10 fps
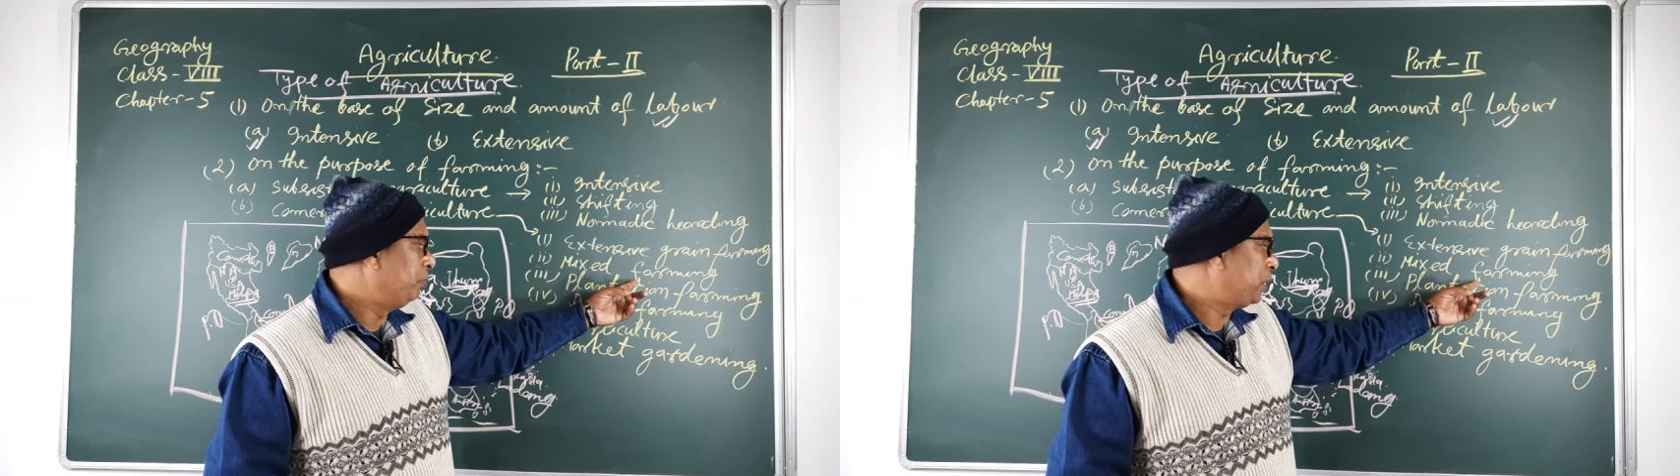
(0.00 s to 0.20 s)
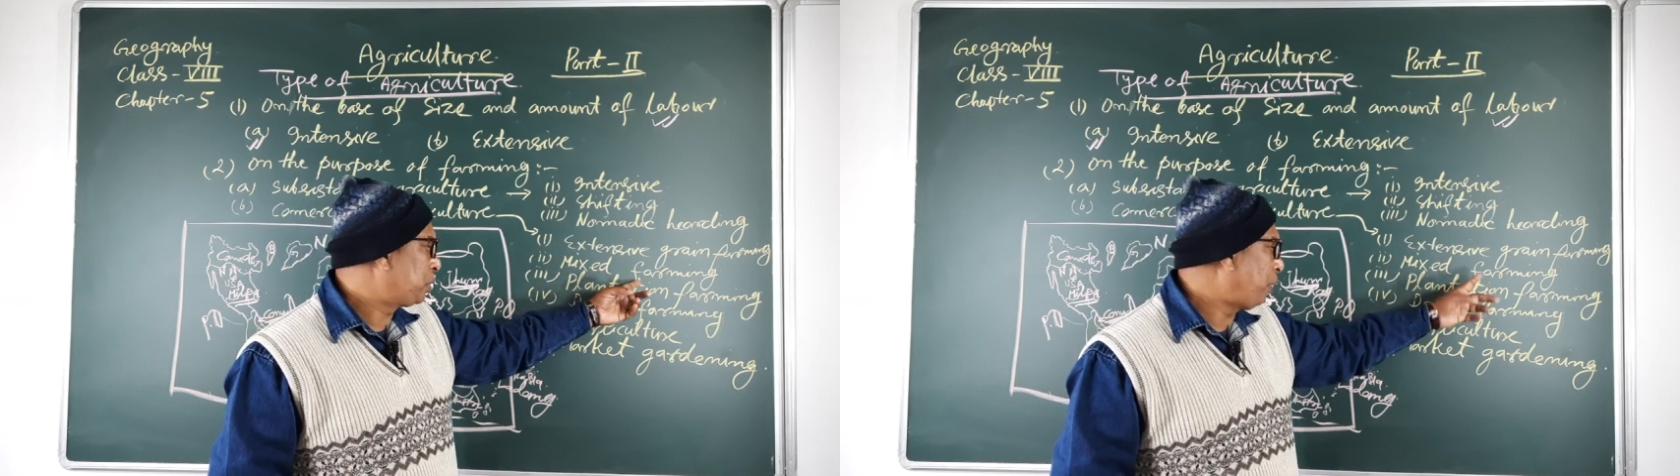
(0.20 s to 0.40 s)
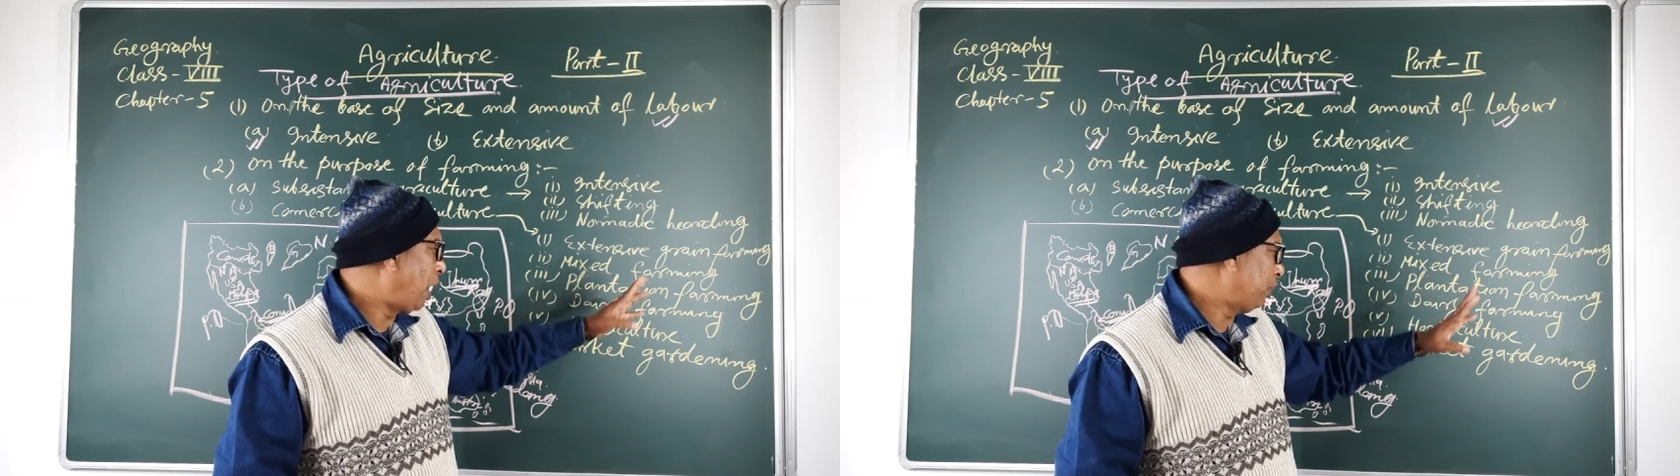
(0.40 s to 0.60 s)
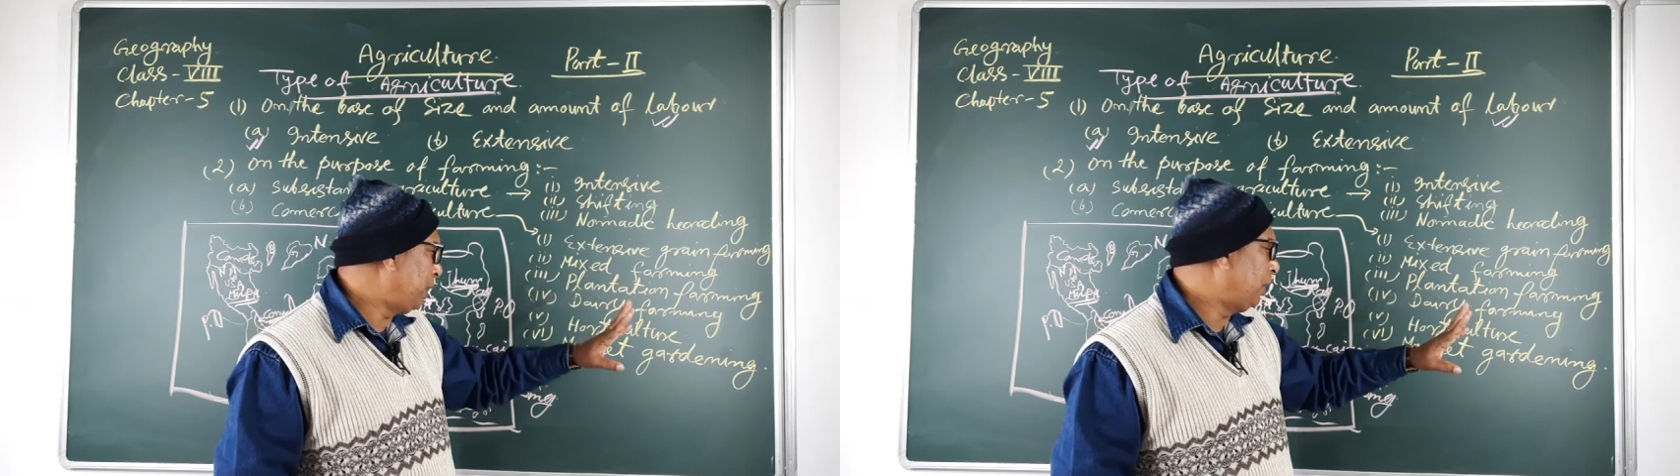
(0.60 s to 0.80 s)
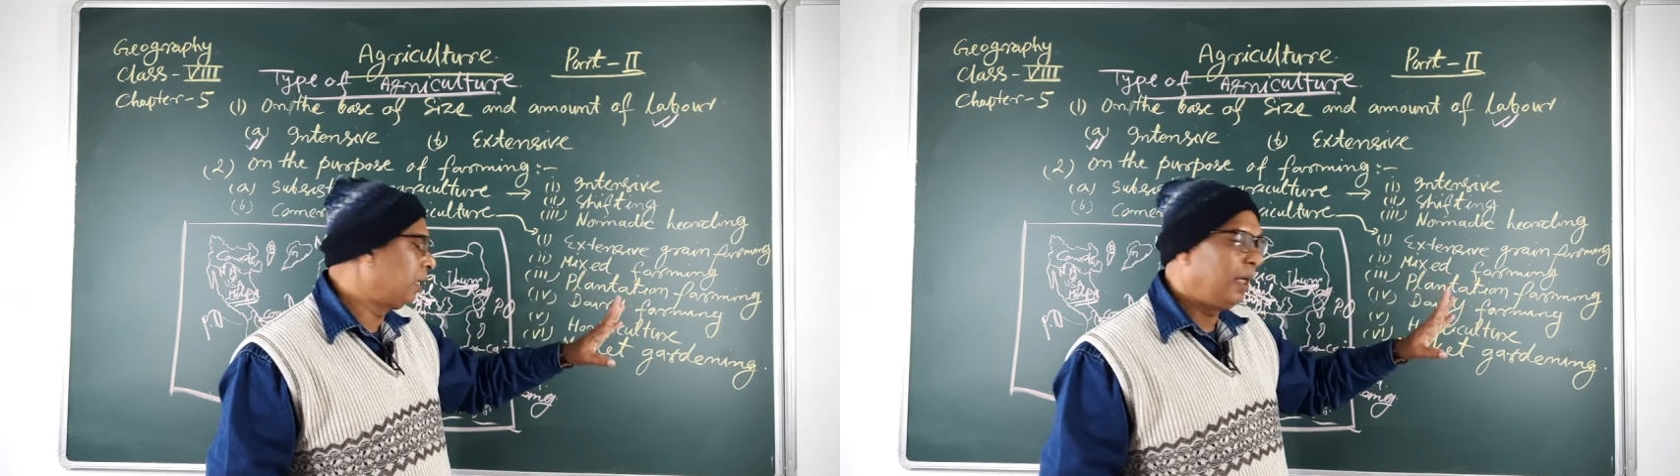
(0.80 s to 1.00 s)
mixed
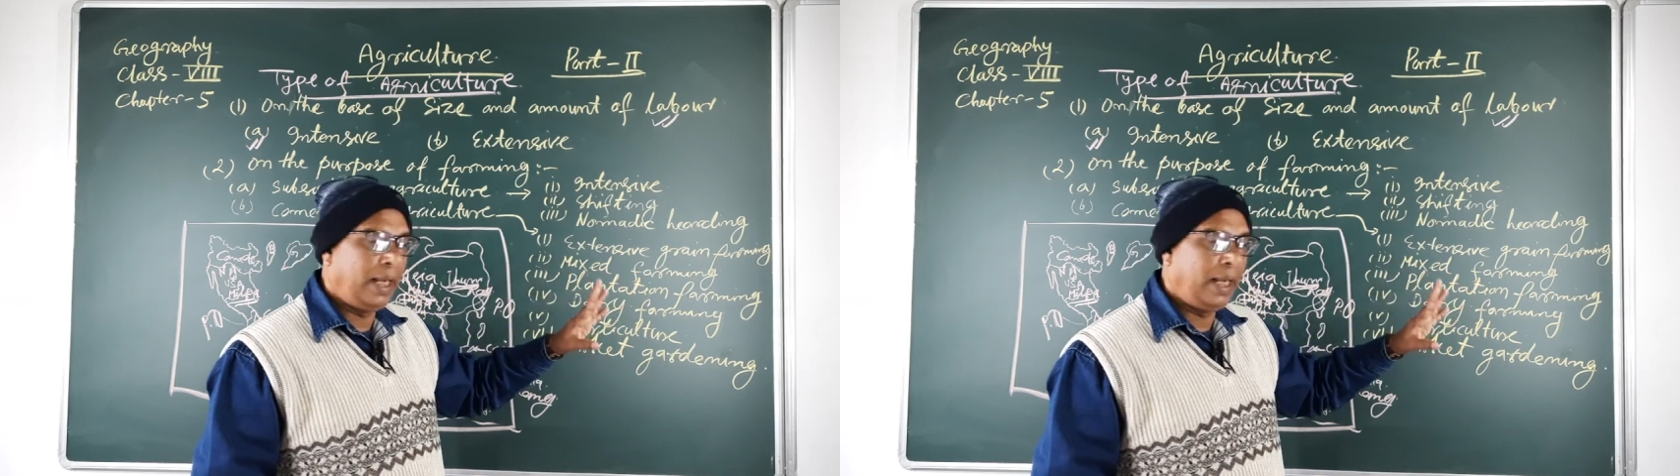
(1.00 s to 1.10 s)
farming